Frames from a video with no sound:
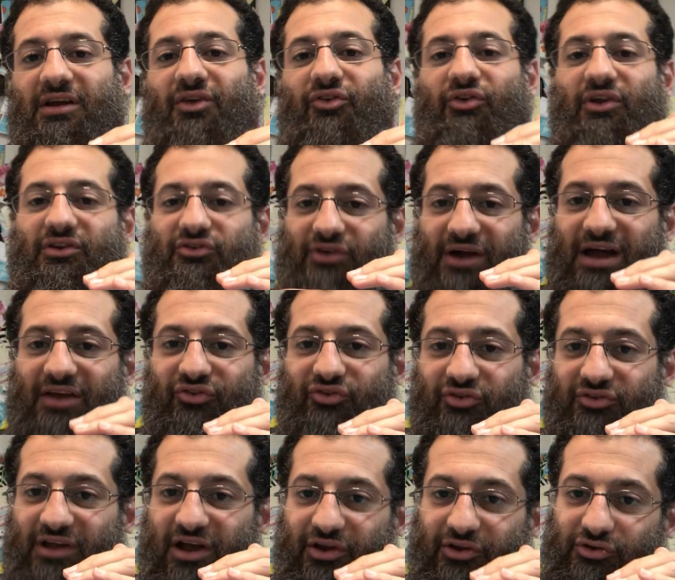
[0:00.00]
So he tries
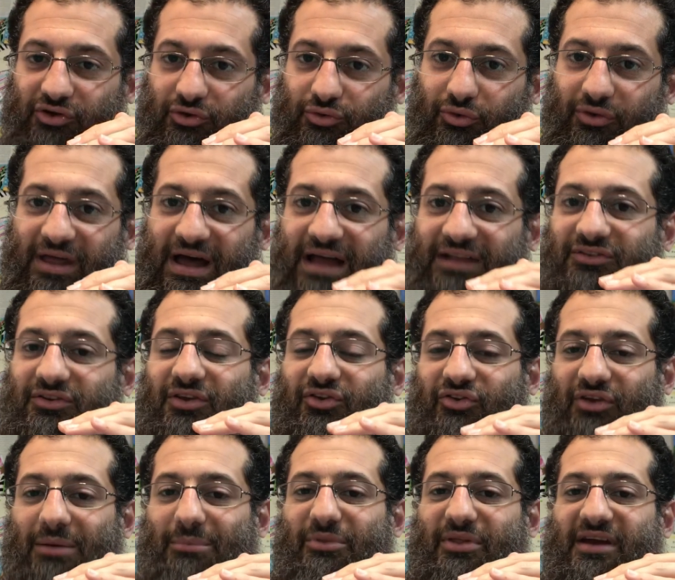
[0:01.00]
to tell you to do that,
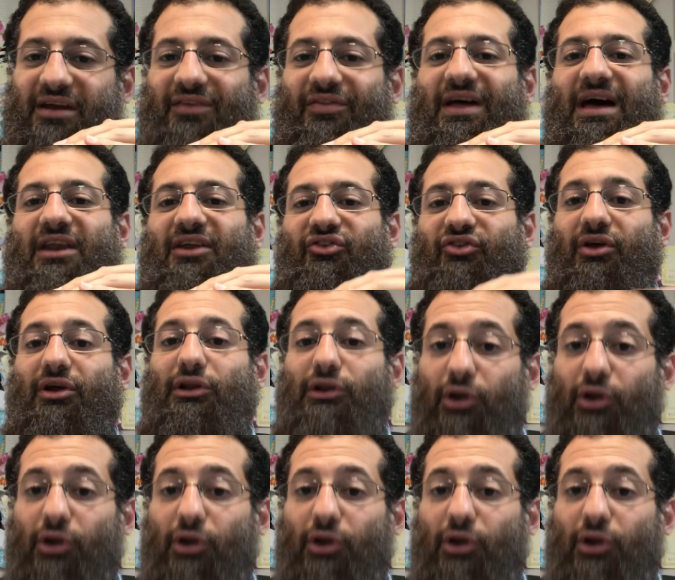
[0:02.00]
something that is